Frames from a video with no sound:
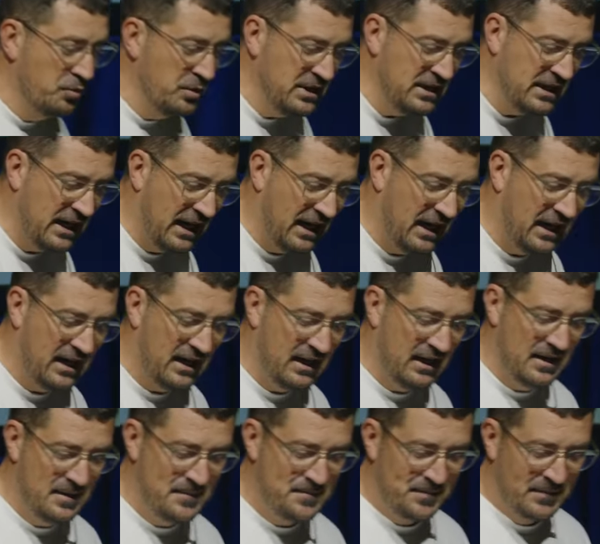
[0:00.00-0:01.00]
we
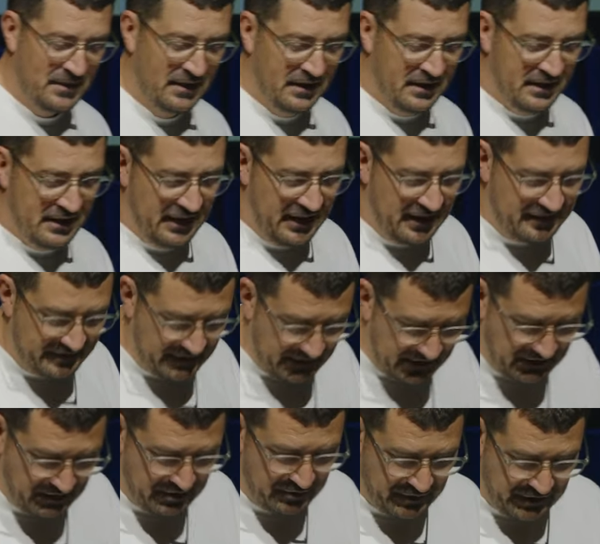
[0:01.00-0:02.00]
are as
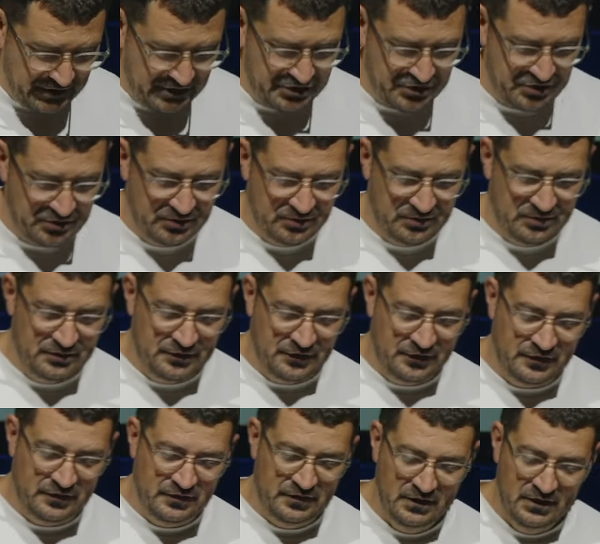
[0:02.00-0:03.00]

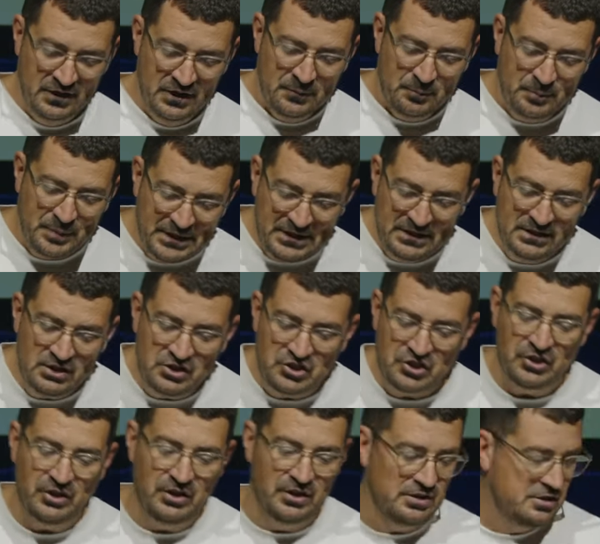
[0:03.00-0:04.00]
individuals. Be the
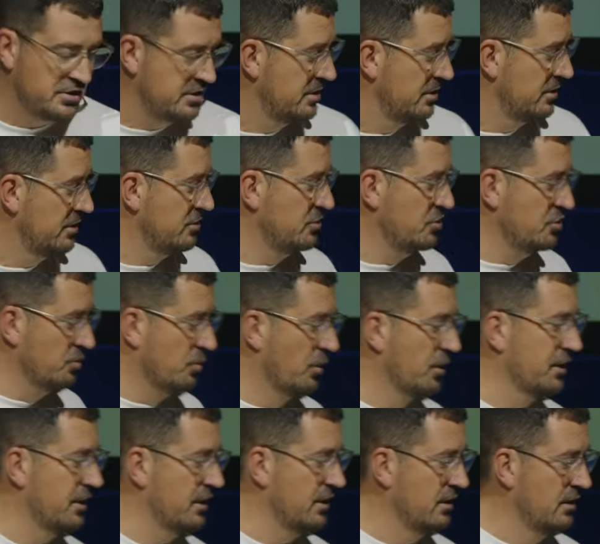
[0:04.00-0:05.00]
church you
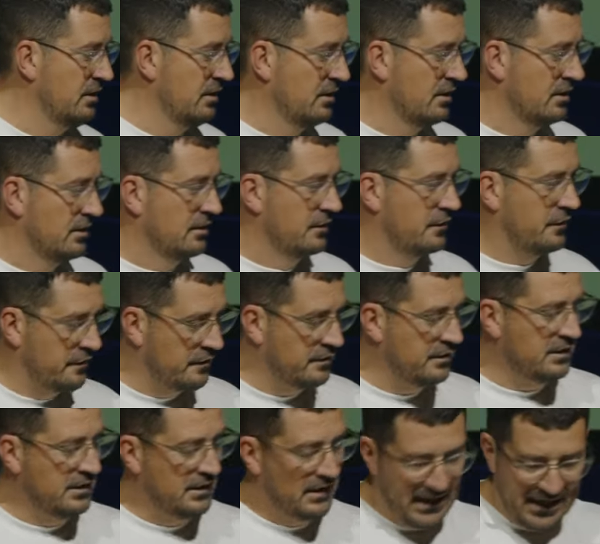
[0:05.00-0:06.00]
want to
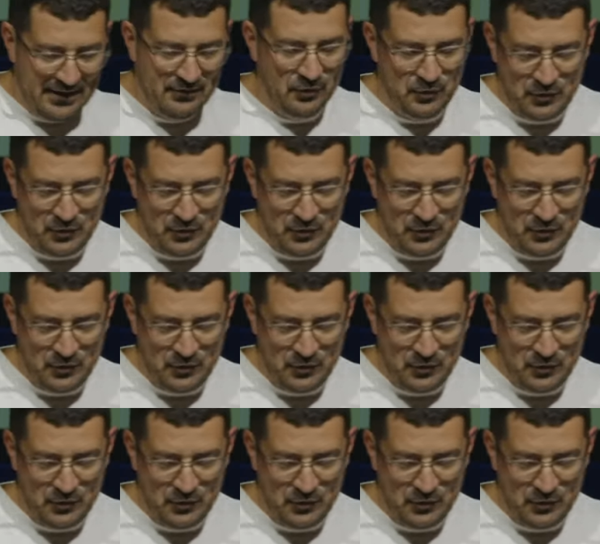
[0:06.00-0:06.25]
see. I have a